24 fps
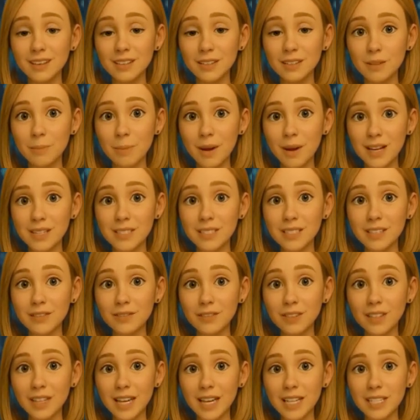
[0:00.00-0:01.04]
The positive
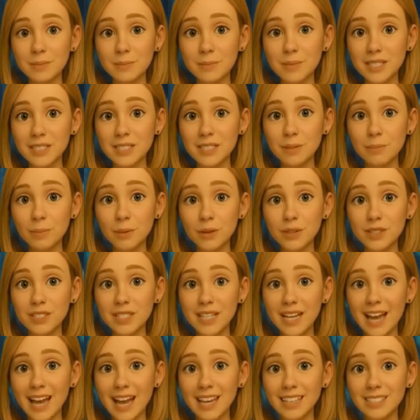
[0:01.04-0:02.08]
class means the person
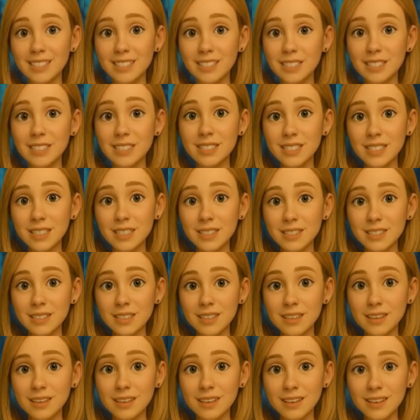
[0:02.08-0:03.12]
has the disease.
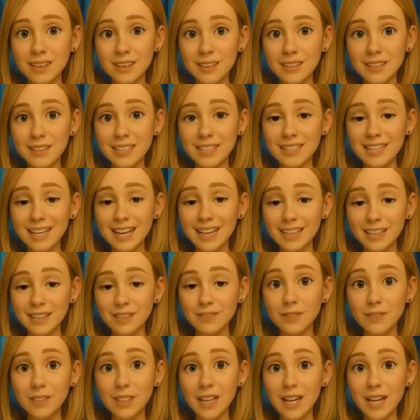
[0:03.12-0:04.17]
The
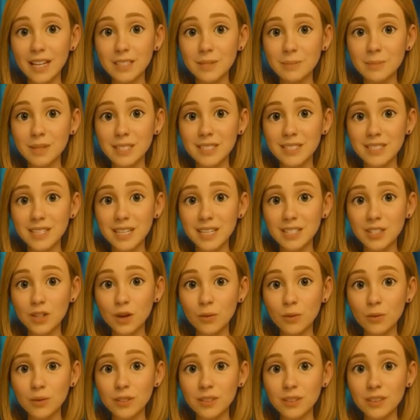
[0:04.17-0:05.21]
negative class means they
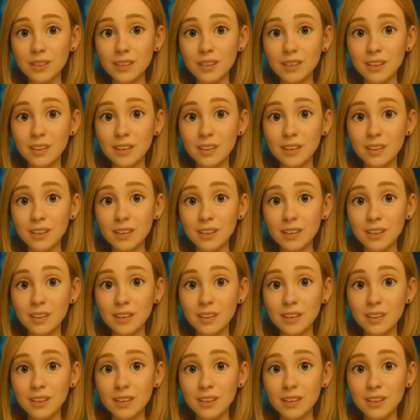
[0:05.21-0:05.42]
don't.